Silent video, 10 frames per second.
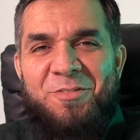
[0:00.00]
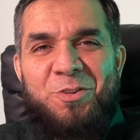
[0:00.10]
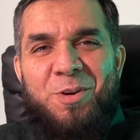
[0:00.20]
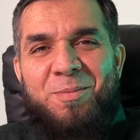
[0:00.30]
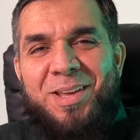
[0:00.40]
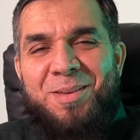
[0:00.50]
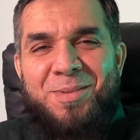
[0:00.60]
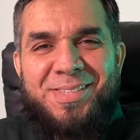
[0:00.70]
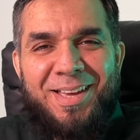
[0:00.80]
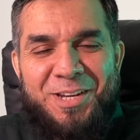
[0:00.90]
everyone, my name
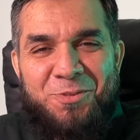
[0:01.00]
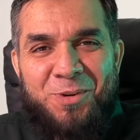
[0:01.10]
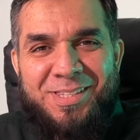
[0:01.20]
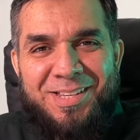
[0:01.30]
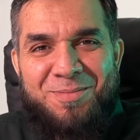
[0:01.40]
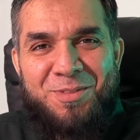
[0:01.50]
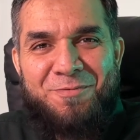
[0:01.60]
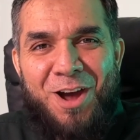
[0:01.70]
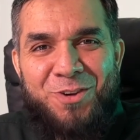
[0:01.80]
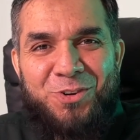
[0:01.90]
is Ali Raza. I'm the
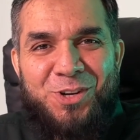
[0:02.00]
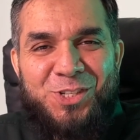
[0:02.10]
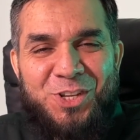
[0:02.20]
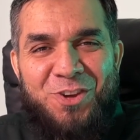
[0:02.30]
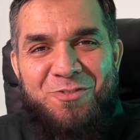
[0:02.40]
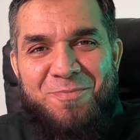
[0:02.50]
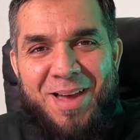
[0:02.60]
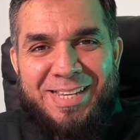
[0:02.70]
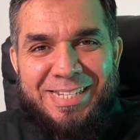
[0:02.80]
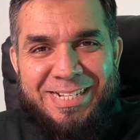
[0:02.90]
founder and CEO of
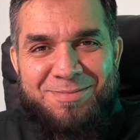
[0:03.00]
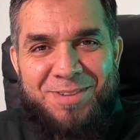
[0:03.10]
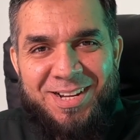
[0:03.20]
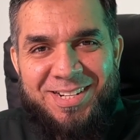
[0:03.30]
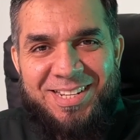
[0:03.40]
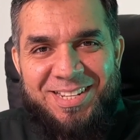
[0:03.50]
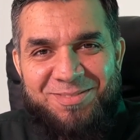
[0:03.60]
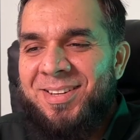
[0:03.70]
Max Dental Marketing.